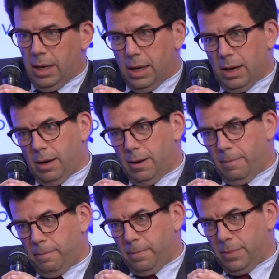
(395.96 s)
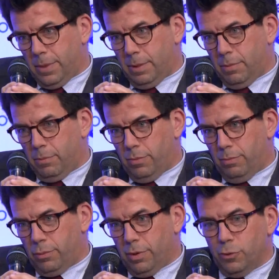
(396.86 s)
Um,
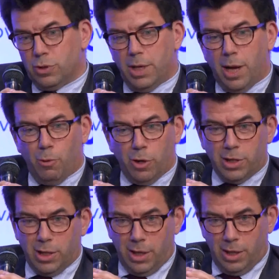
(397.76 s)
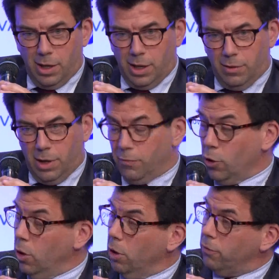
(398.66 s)
previously, I worked in, in, in, the
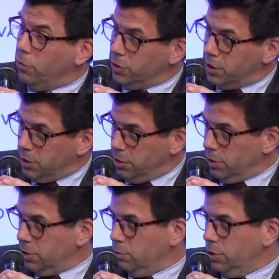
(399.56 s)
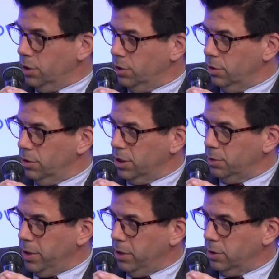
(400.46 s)
Gulf for six years, which is a, an
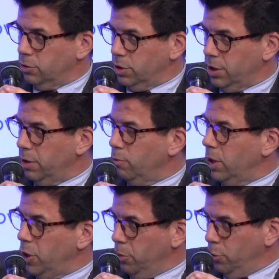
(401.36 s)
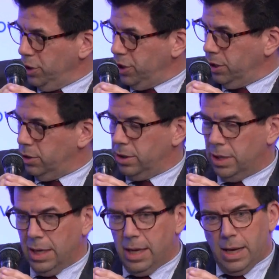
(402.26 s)
experience which I really appreciated.
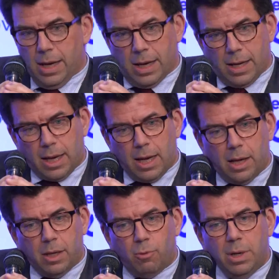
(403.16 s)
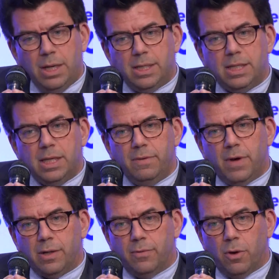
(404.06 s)
And I can really see
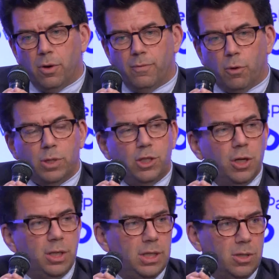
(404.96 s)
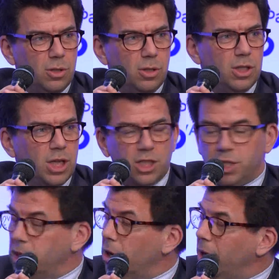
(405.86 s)
that the, the region is
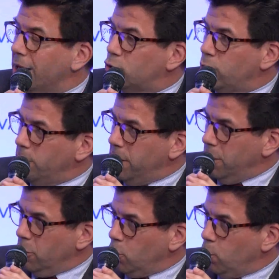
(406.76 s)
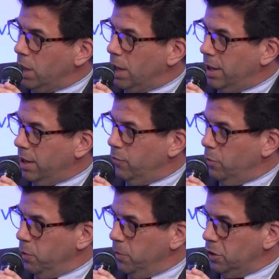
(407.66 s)
changing extremely quickly at the
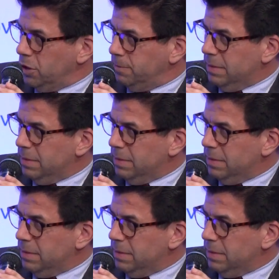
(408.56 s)
moment.